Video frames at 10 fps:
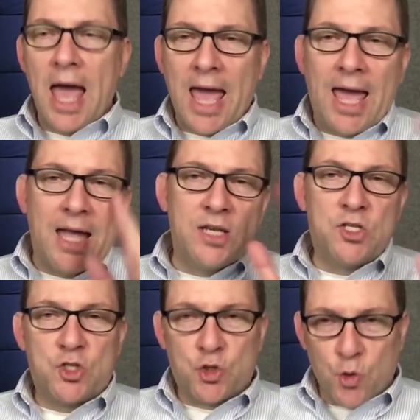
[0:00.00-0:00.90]

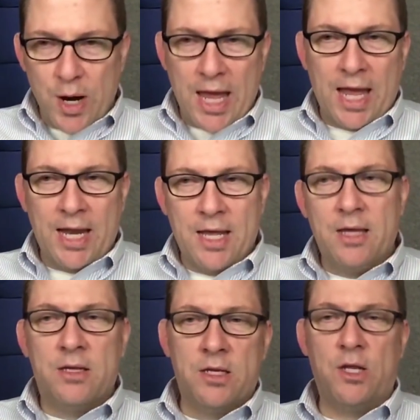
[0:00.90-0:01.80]
and train
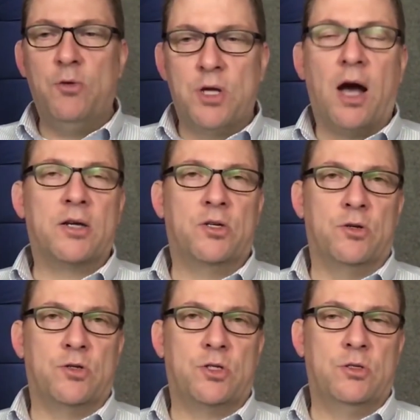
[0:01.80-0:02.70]
new
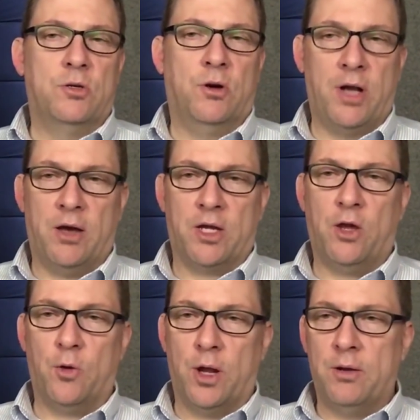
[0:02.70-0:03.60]
doctors on how to
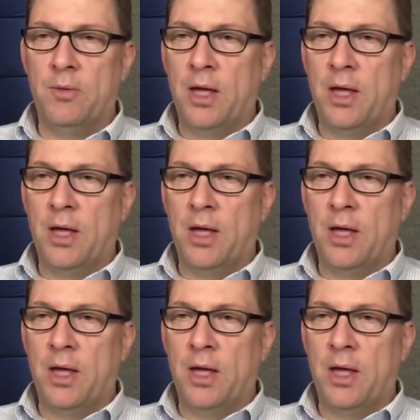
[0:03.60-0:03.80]
cure it.